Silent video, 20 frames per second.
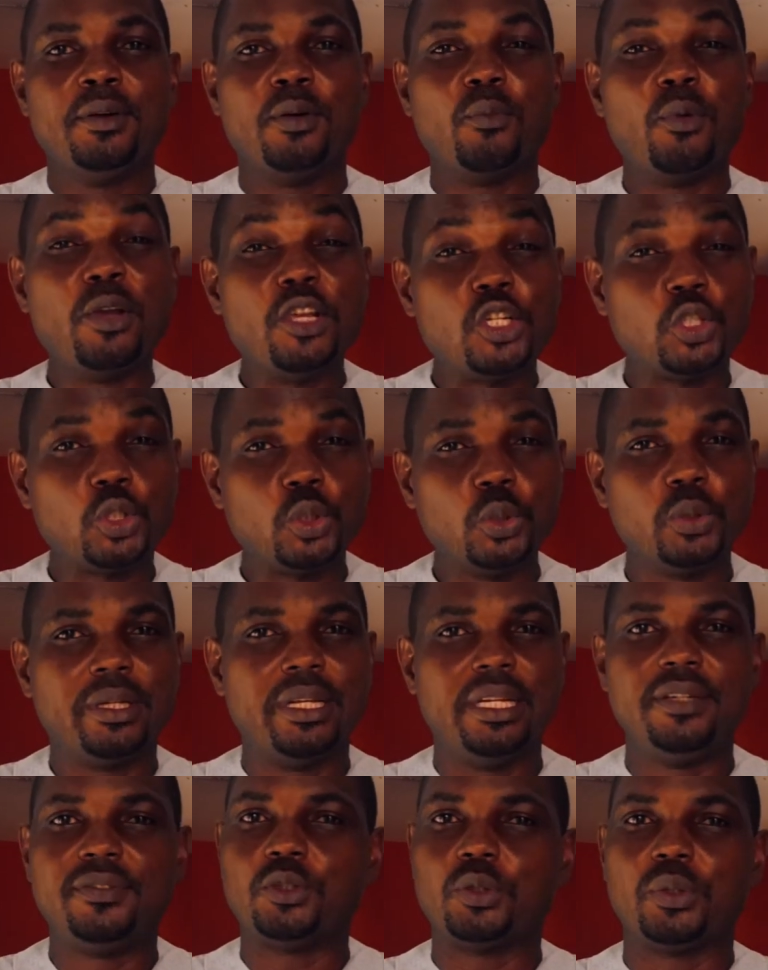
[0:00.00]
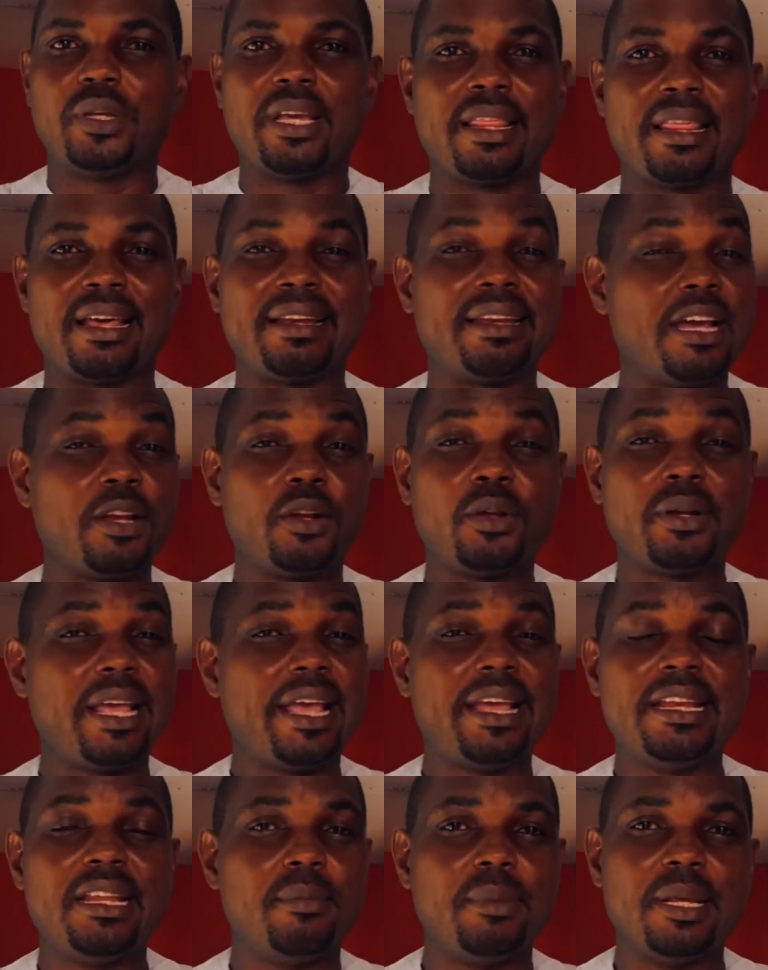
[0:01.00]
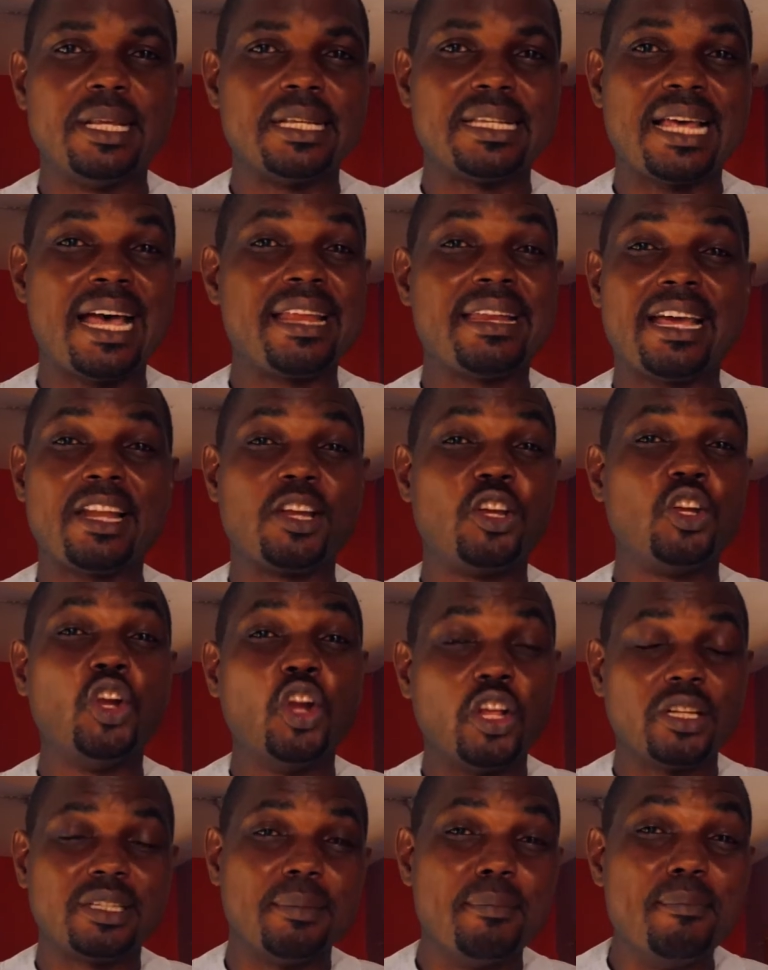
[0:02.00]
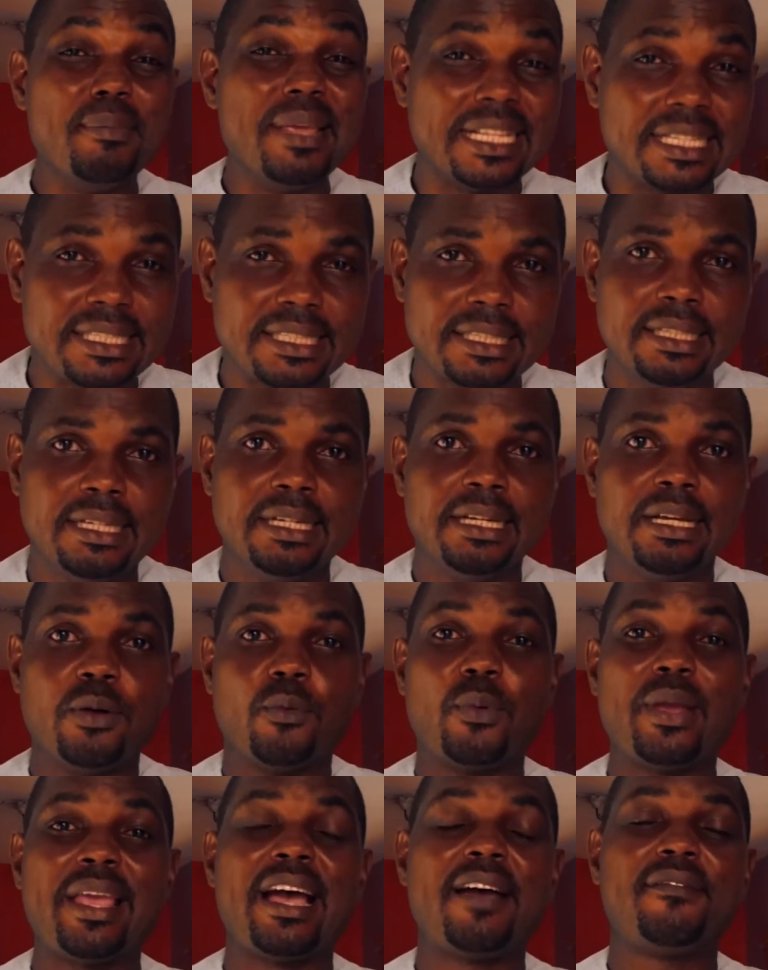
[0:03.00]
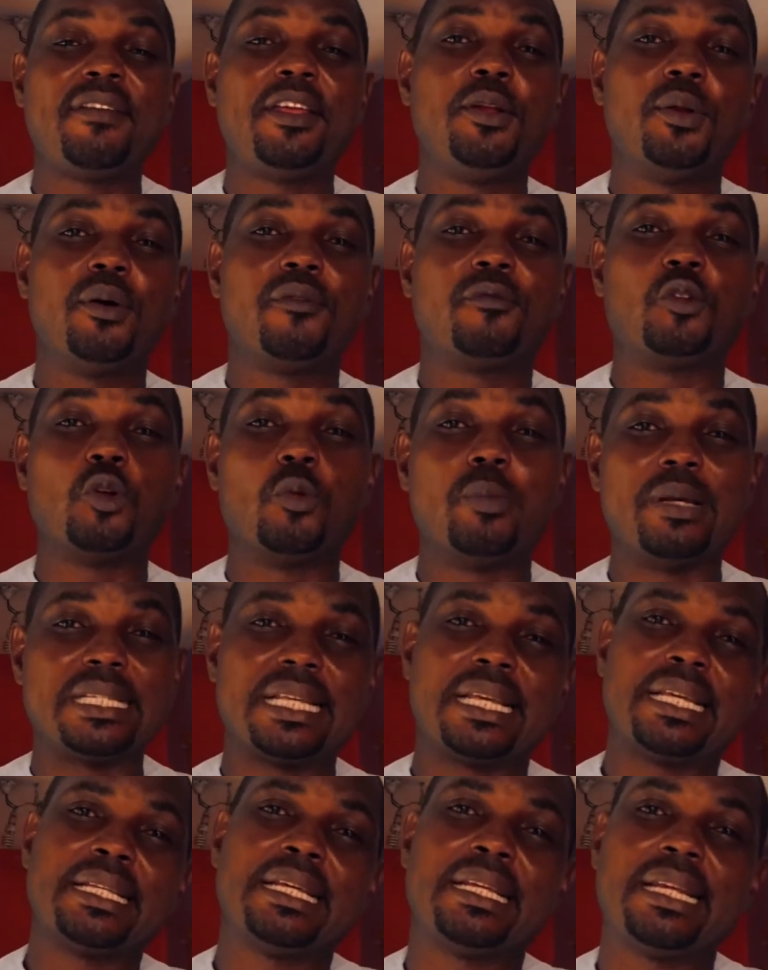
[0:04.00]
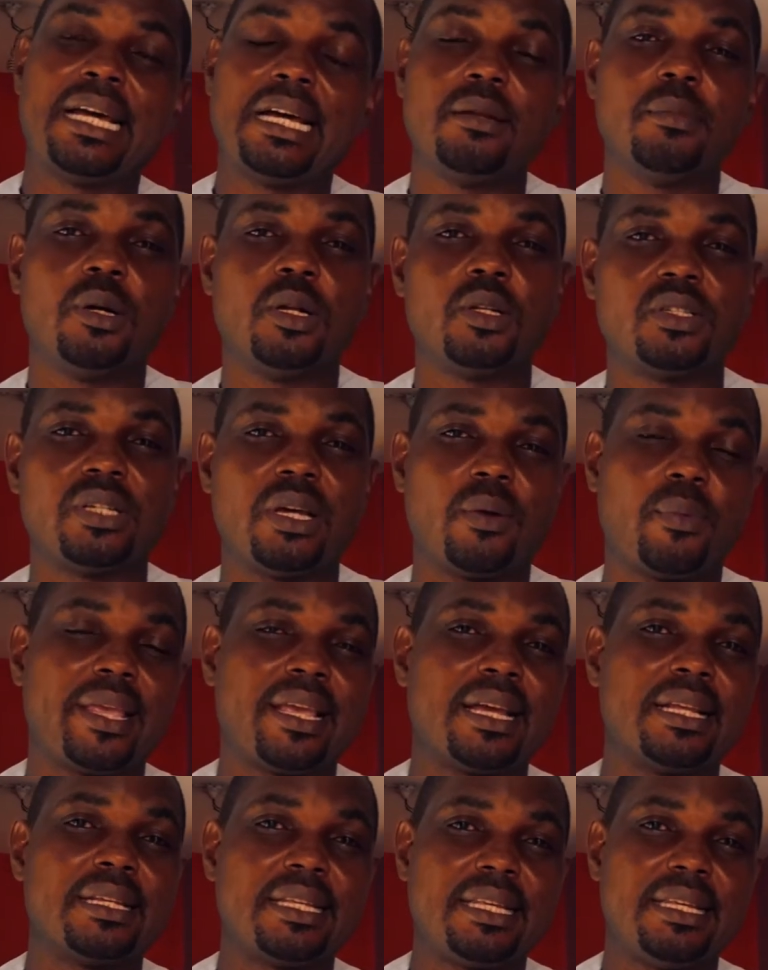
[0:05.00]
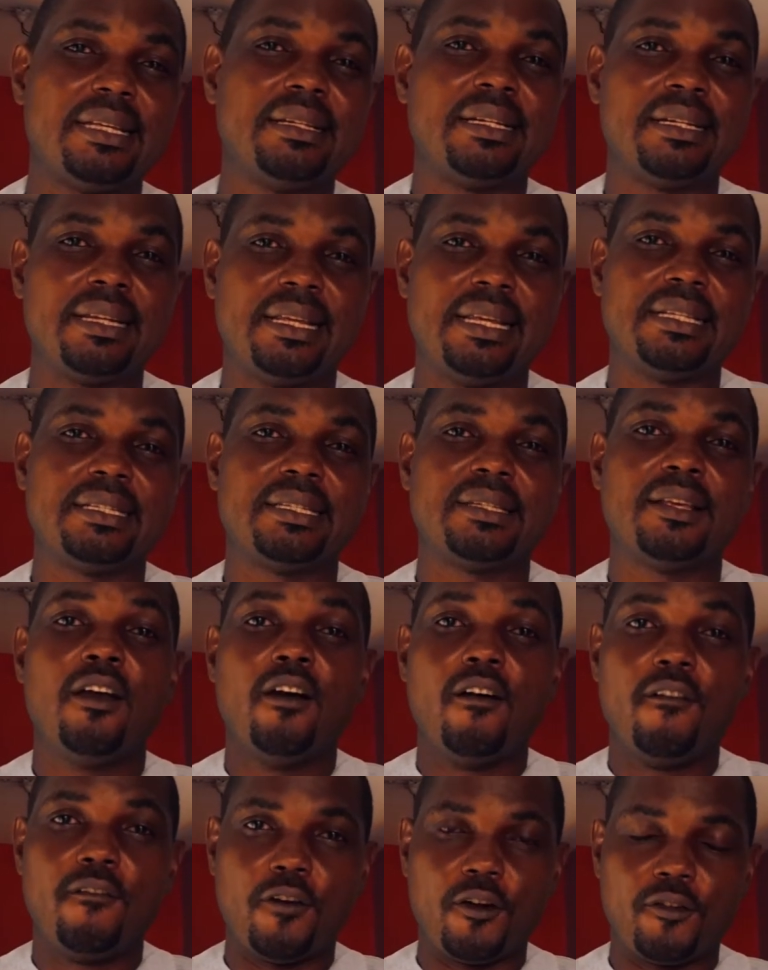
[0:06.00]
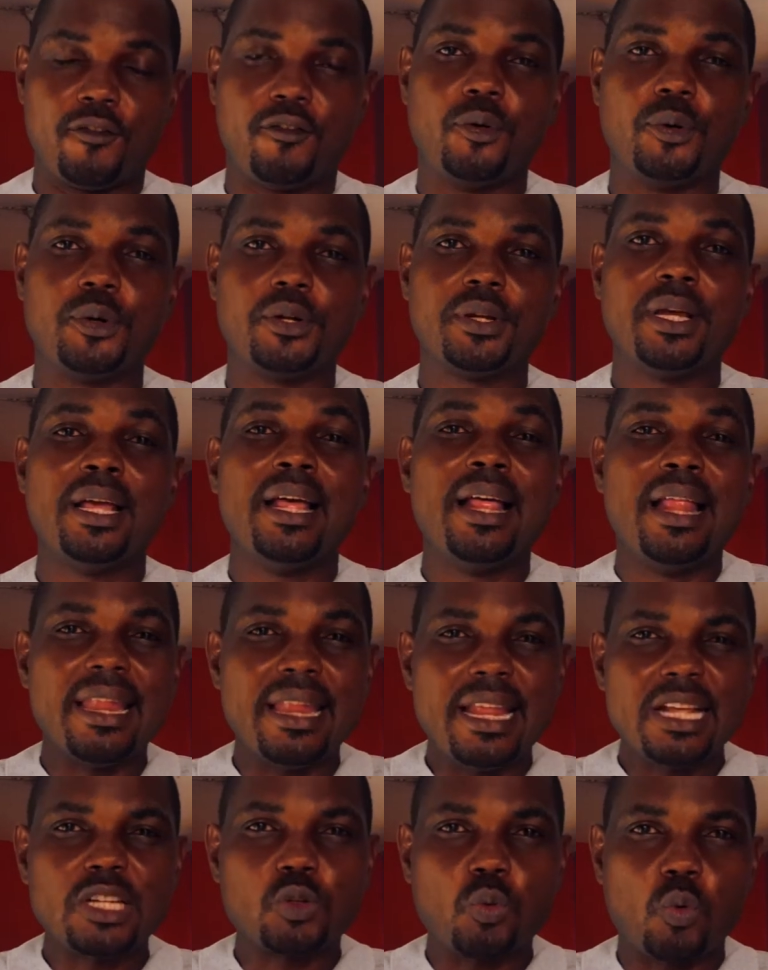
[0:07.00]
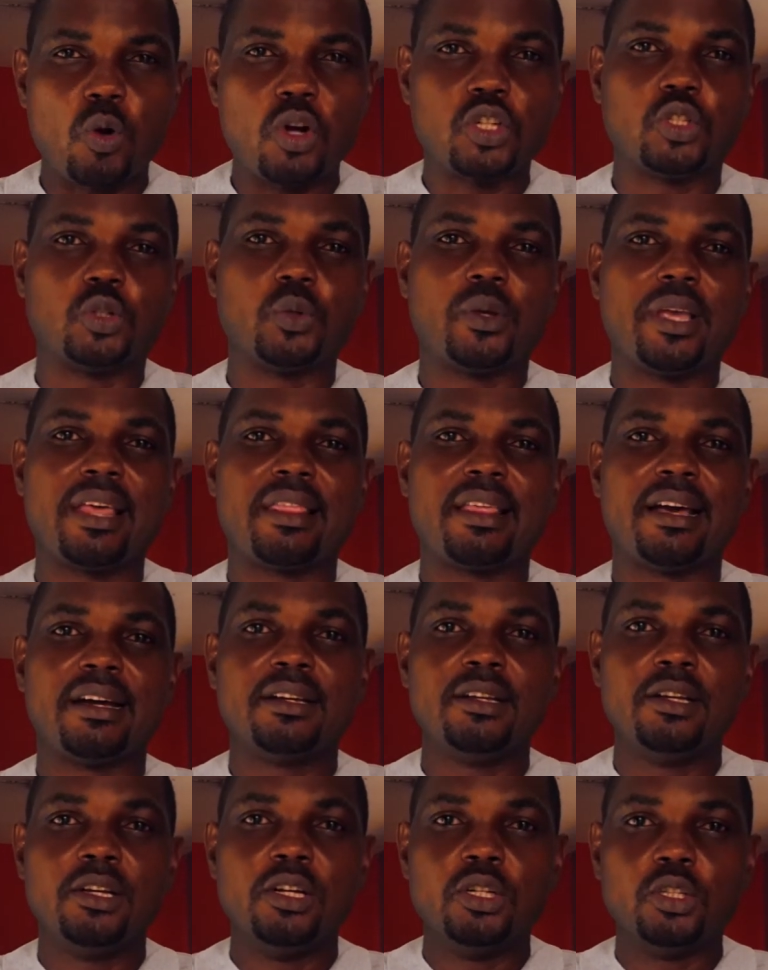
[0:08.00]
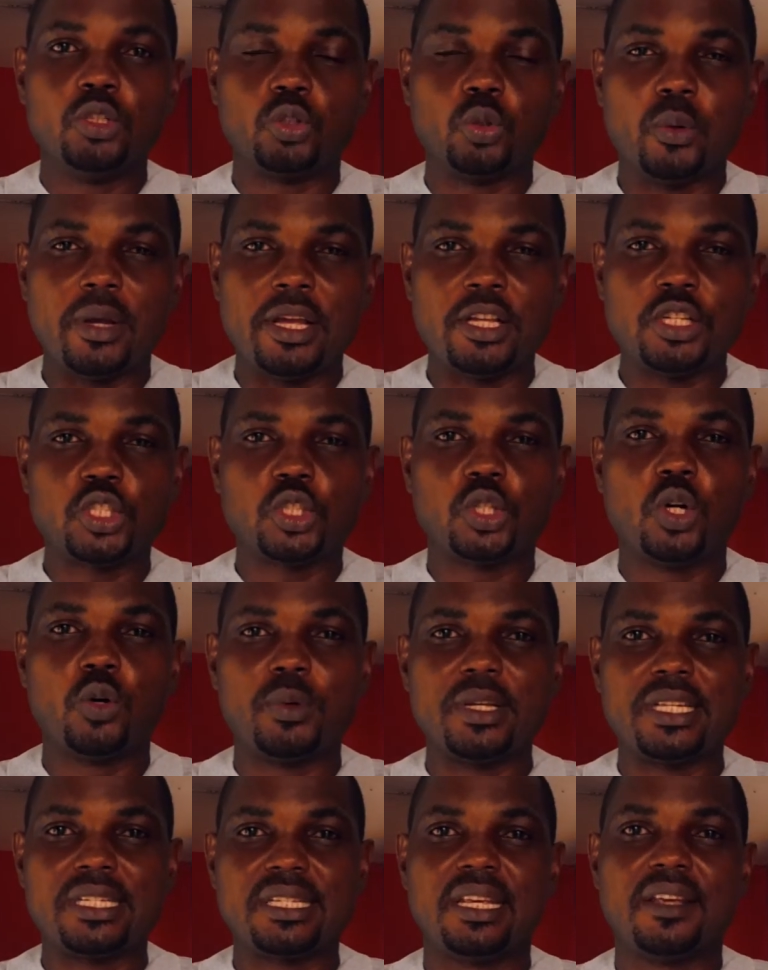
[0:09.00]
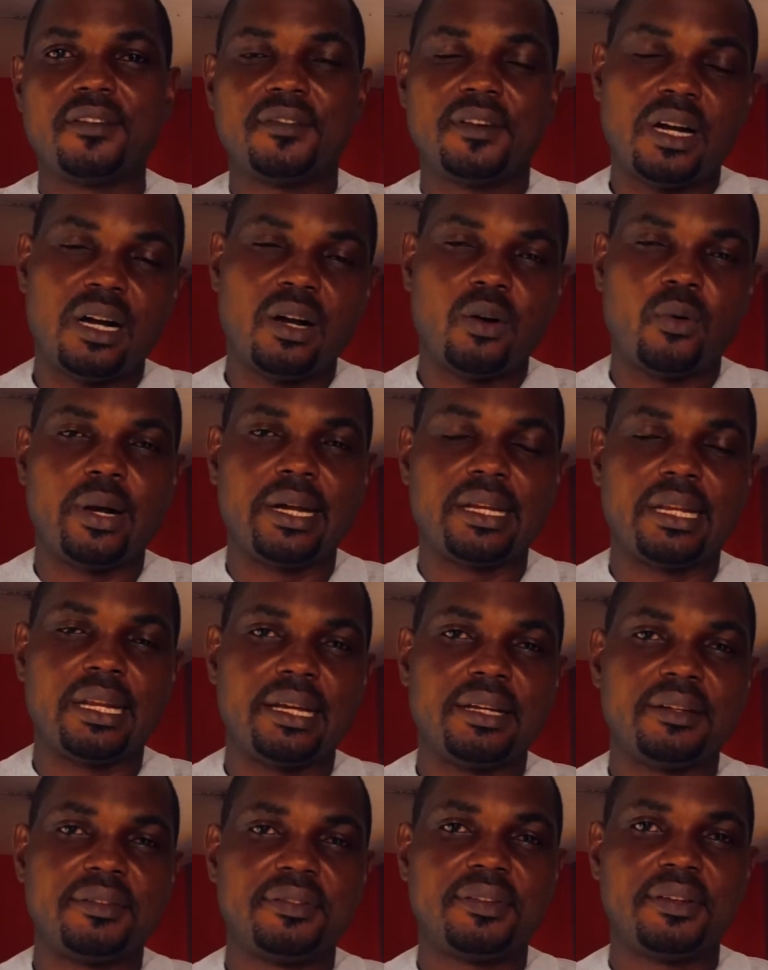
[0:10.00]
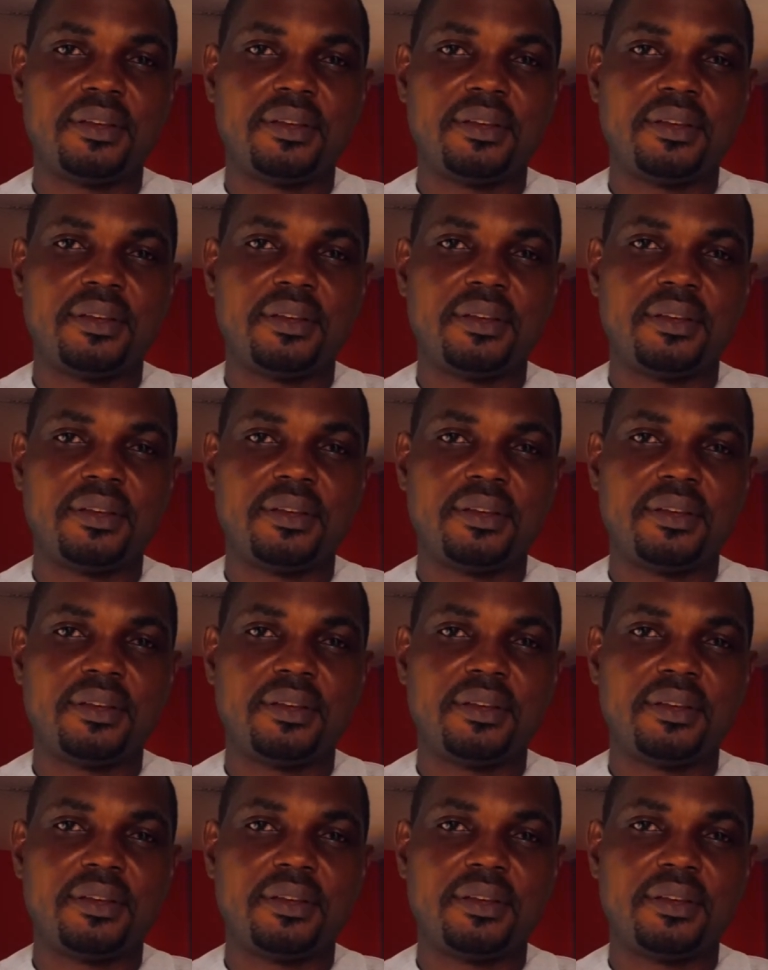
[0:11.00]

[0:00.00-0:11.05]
We should live together. They are not enemies and they are not meat. We have enough domesticated animals that we can kill and eat for food. Let's work together to ensure we save our wildlife.